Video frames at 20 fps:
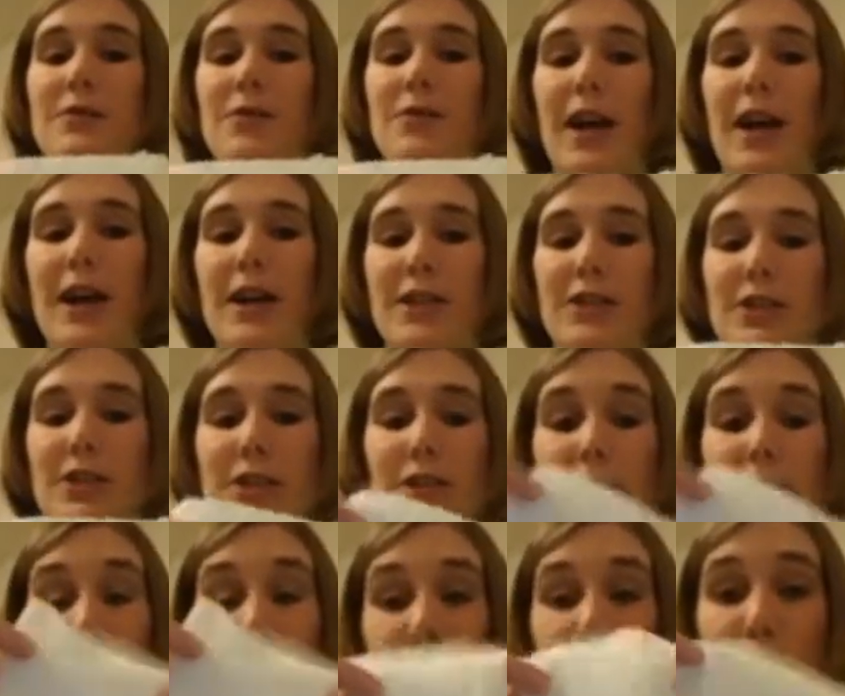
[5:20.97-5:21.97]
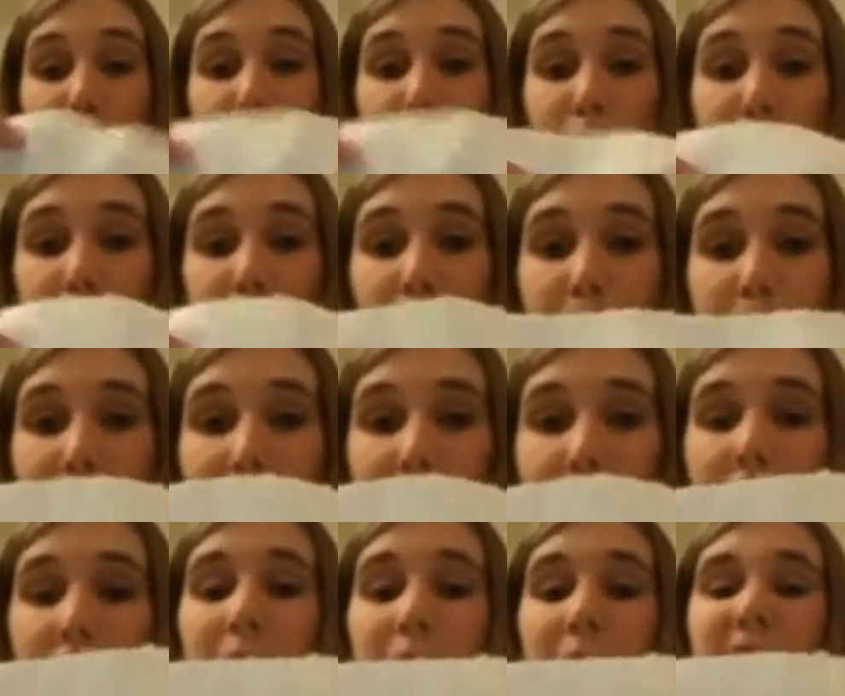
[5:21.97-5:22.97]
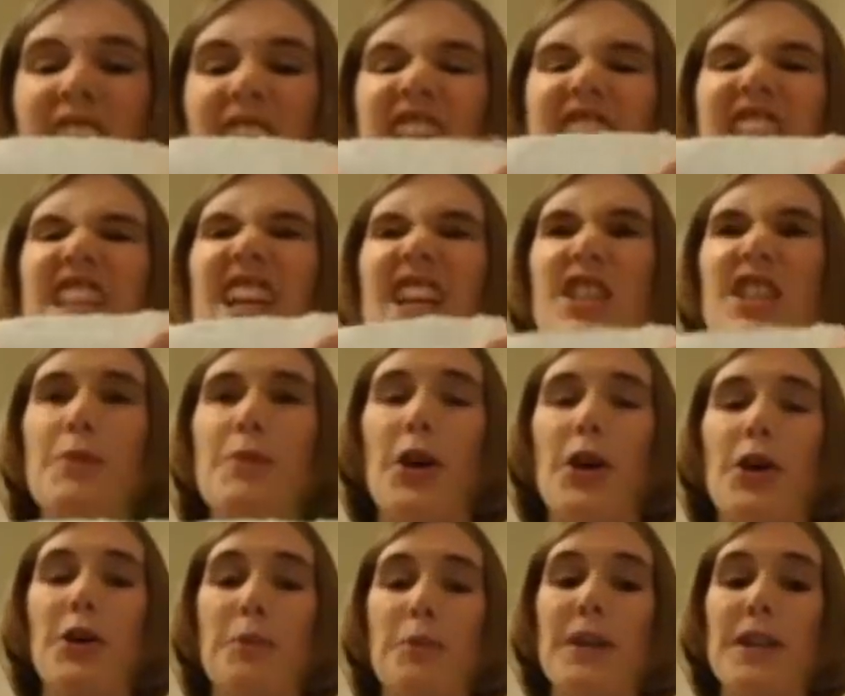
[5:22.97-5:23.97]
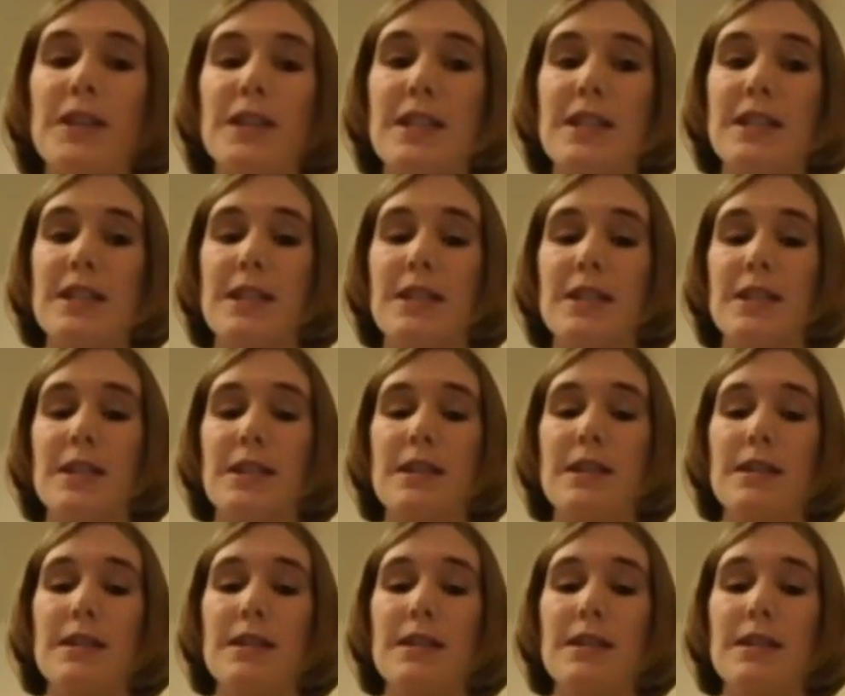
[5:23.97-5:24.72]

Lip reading: fraction of 1 by to get smaller pieces?